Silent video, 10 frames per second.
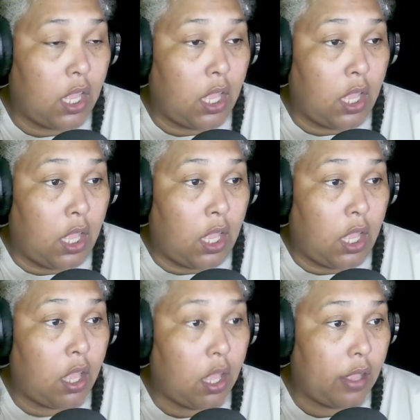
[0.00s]

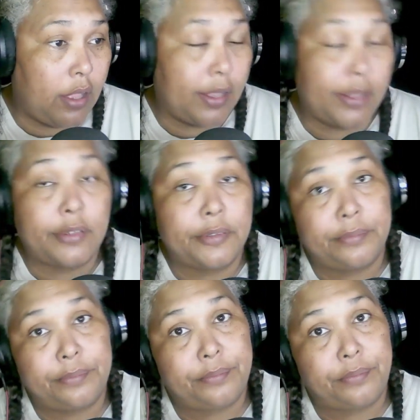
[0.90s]

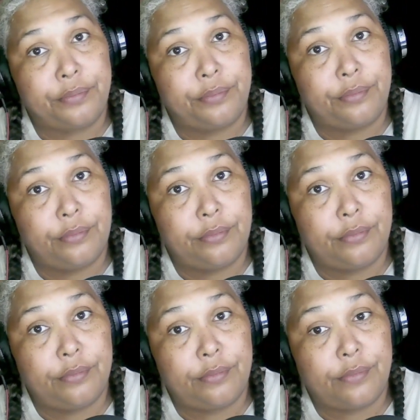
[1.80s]

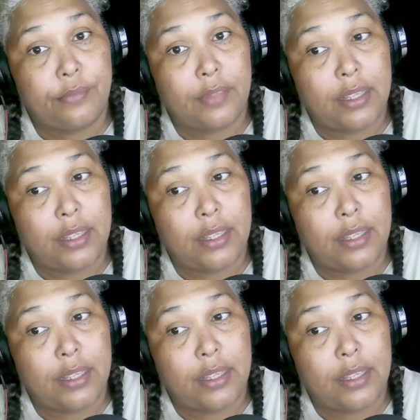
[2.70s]
(no one is talking)